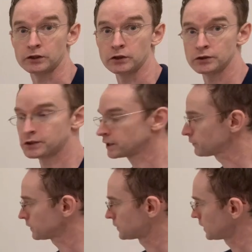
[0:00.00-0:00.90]
a huge
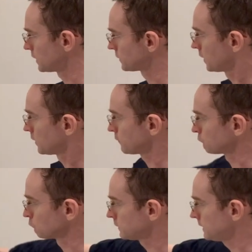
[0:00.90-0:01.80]
difference is the
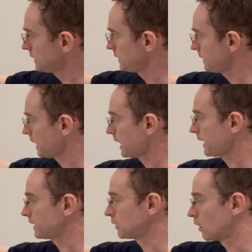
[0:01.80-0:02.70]
really
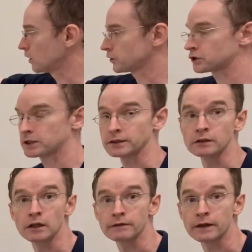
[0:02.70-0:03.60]
high arch that
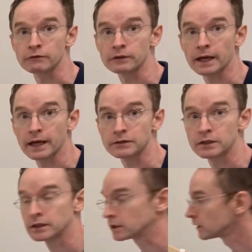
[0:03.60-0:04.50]
the Love Every
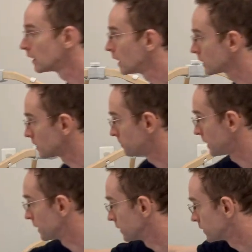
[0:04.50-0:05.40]
has here
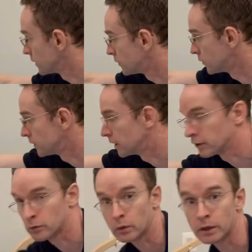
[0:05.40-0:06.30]
compared to the
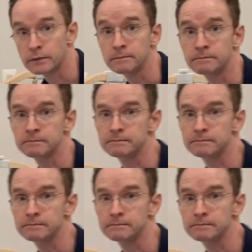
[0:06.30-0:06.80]
other one.